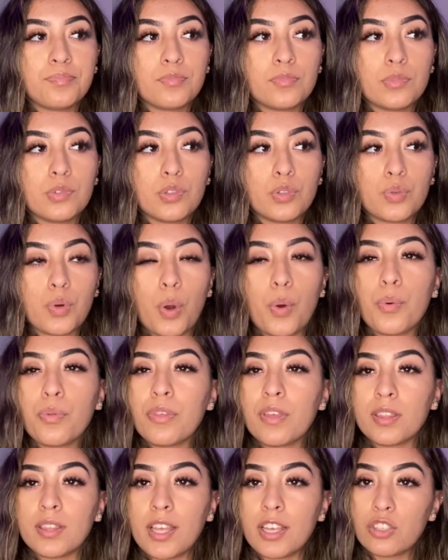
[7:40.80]
growth,
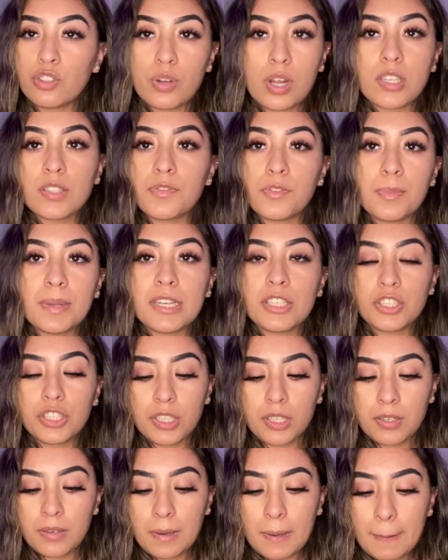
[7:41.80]
and like
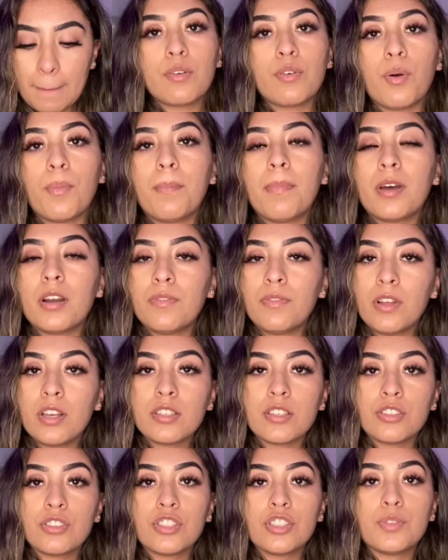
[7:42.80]
transformation. Um, butterflies
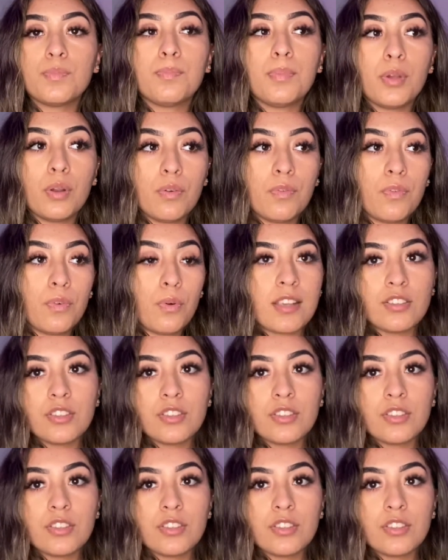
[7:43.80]
are just beautiful.